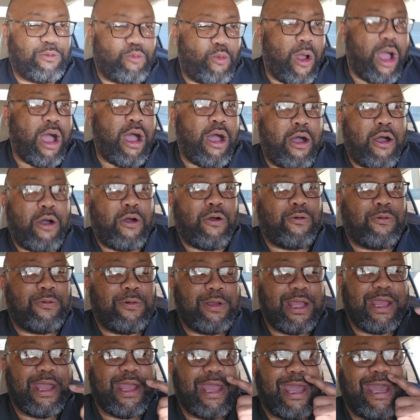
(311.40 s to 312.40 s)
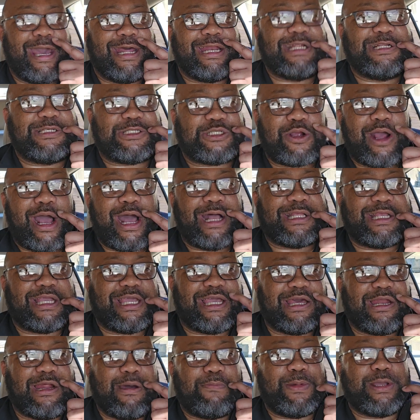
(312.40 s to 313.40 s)
wall, and he tried to
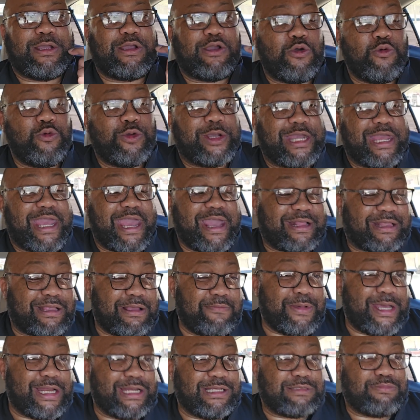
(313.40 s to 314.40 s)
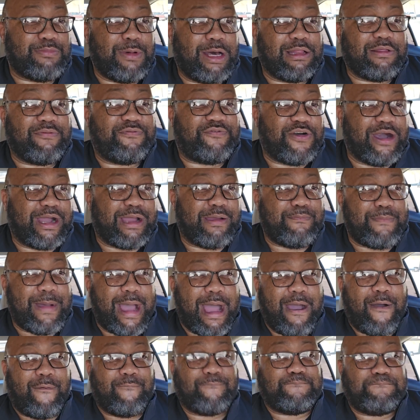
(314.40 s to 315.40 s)
get up, and Goo kicked him in his motherfucking
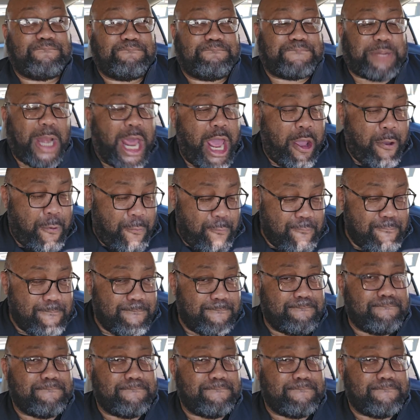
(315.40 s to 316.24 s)
mouth. Boom!